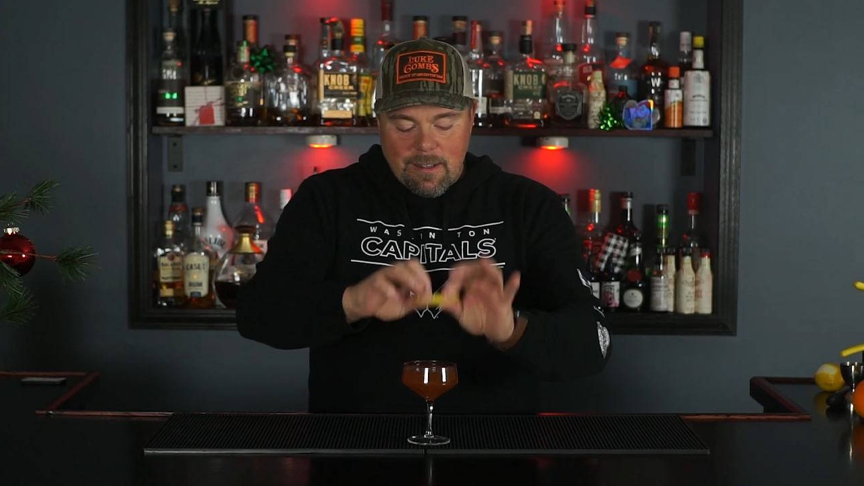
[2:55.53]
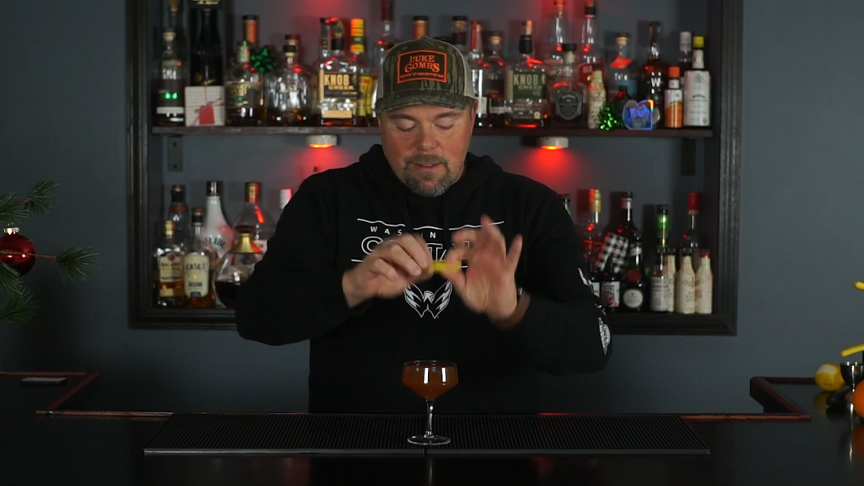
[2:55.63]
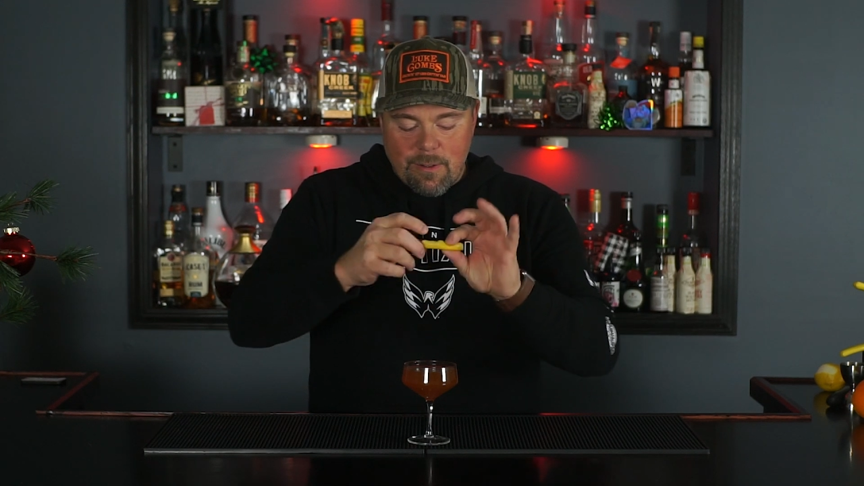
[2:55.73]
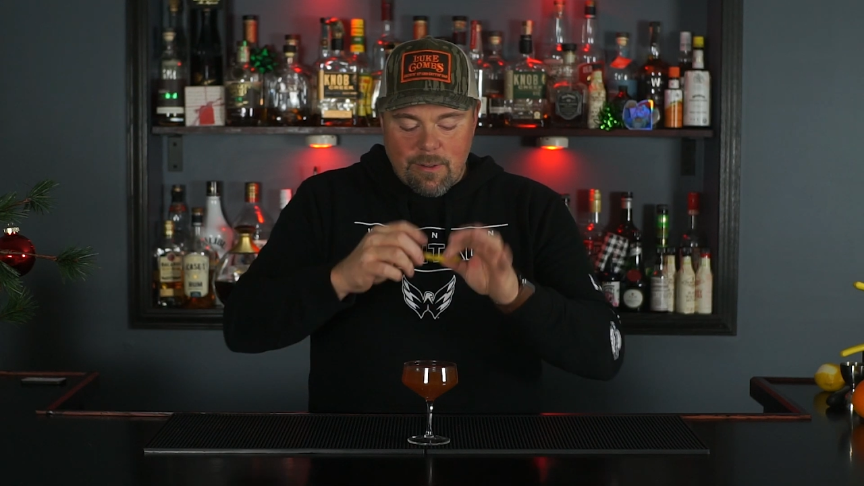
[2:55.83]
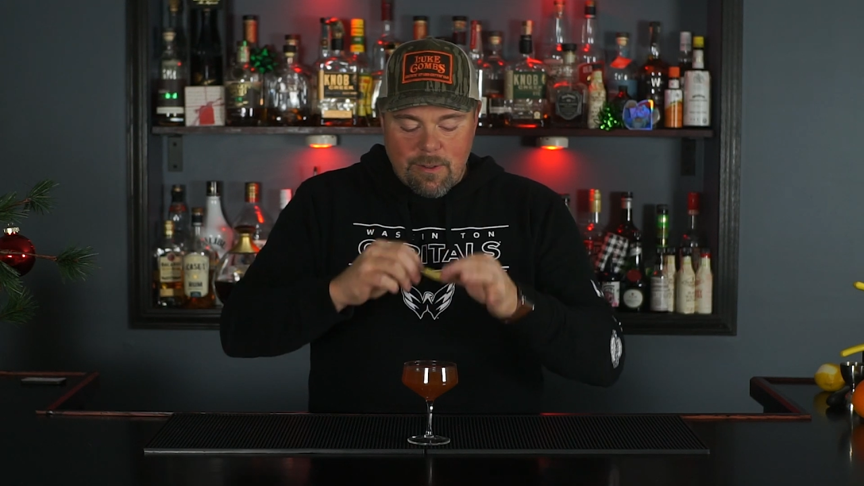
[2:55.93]
a
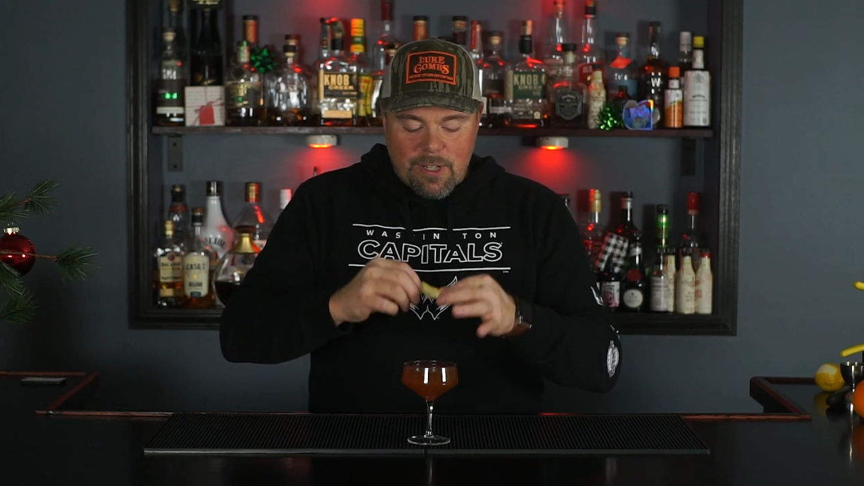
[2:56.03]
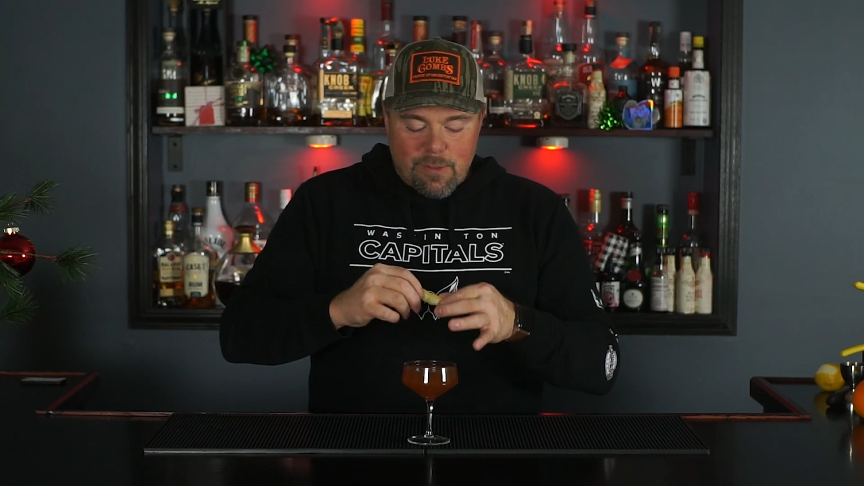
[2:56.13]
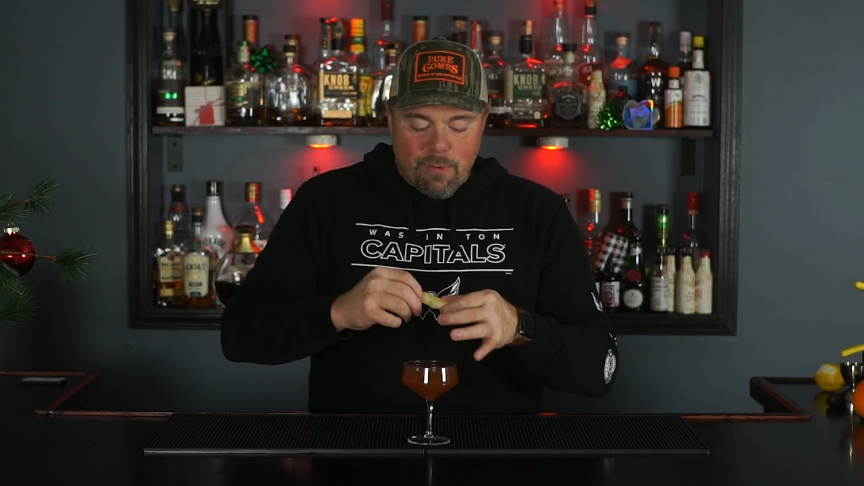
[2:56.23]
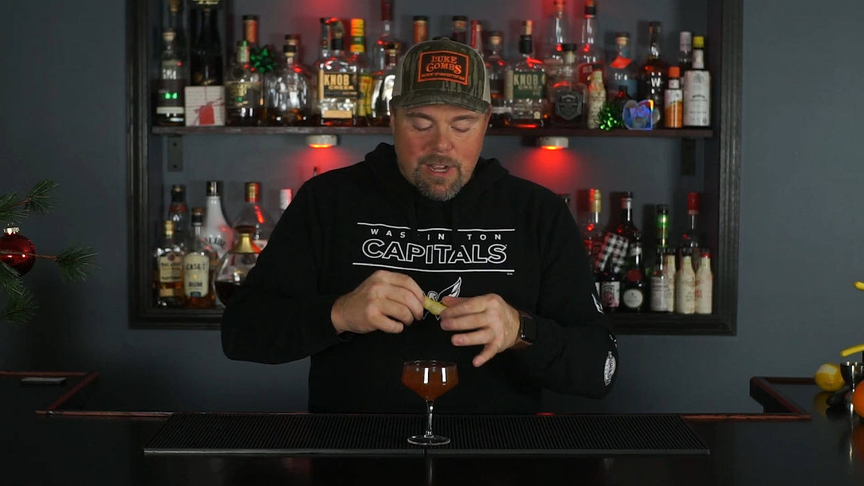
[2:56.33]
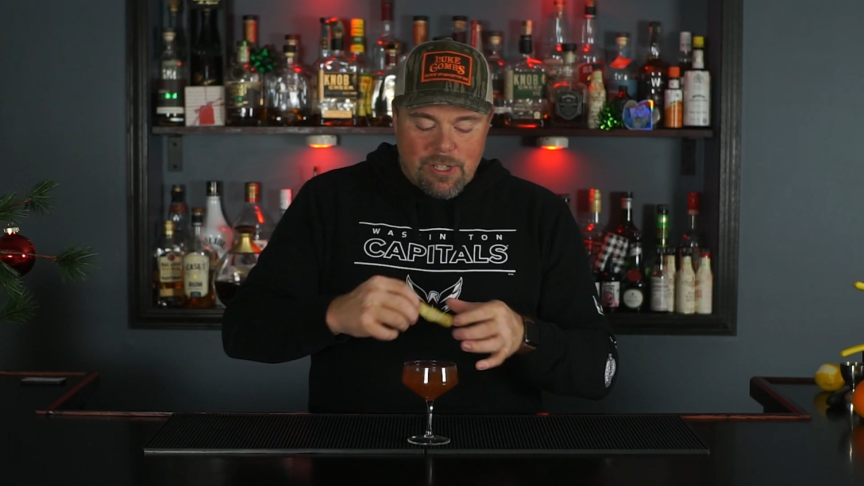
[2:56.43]
little
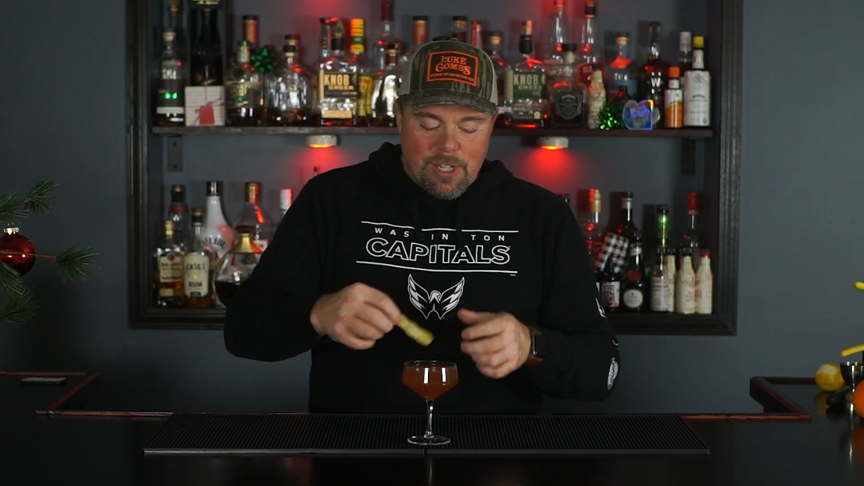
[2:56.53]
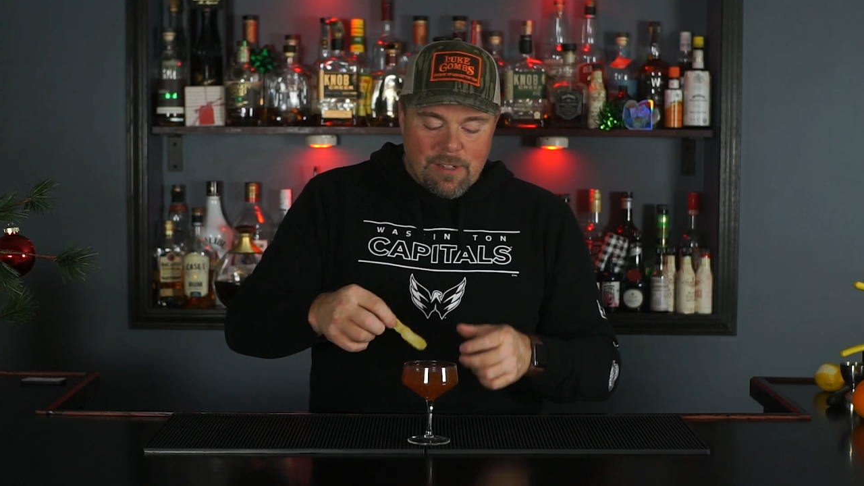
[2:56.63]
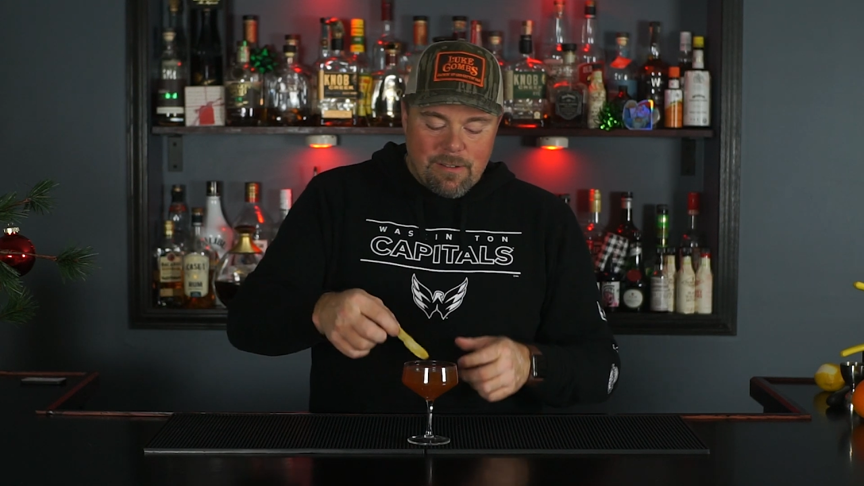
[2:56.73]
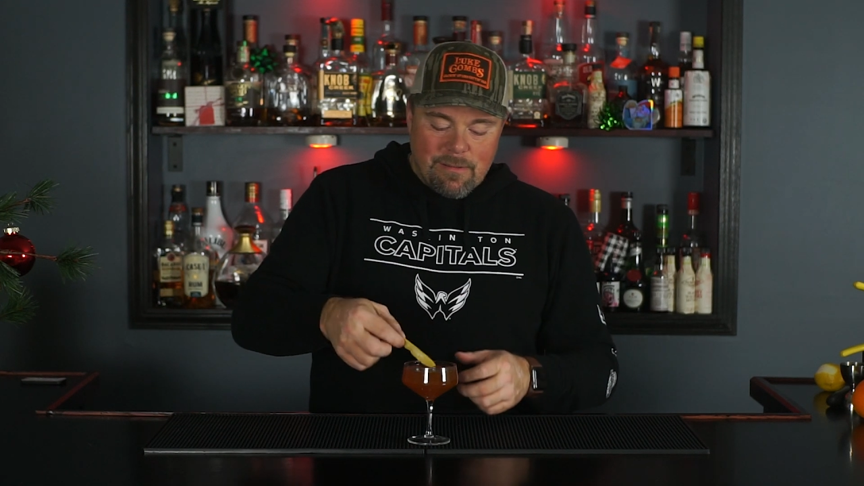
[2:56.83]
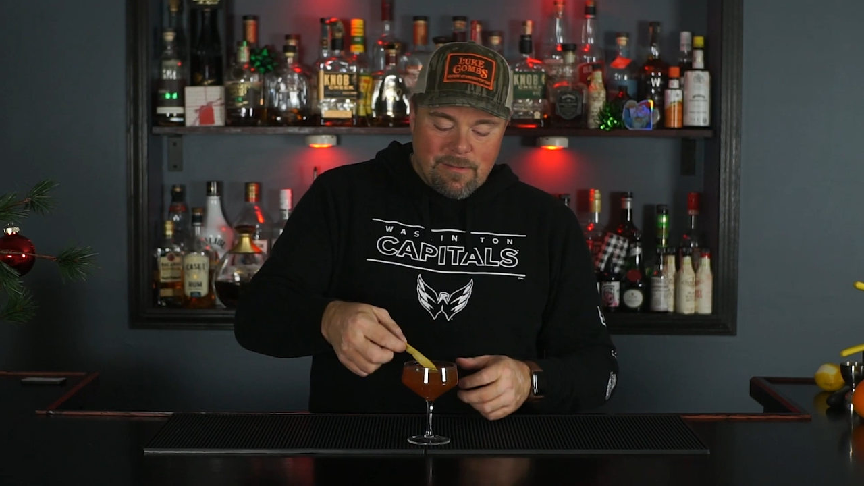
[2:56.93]

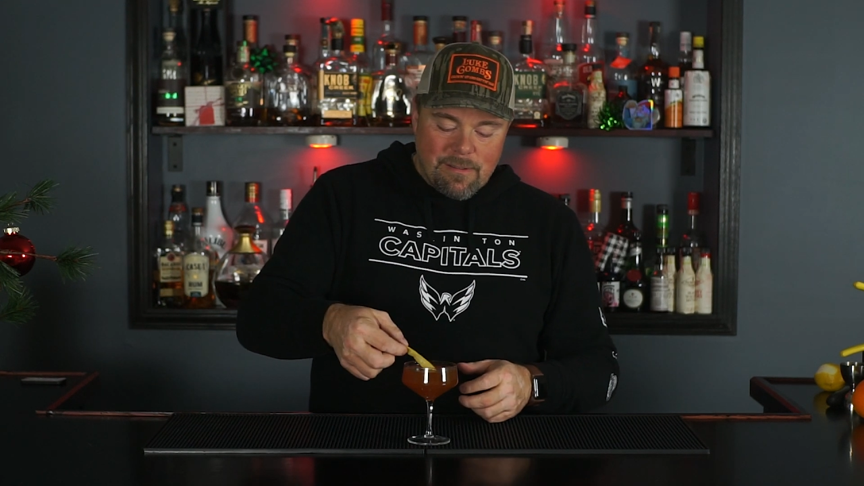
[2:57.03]
expression,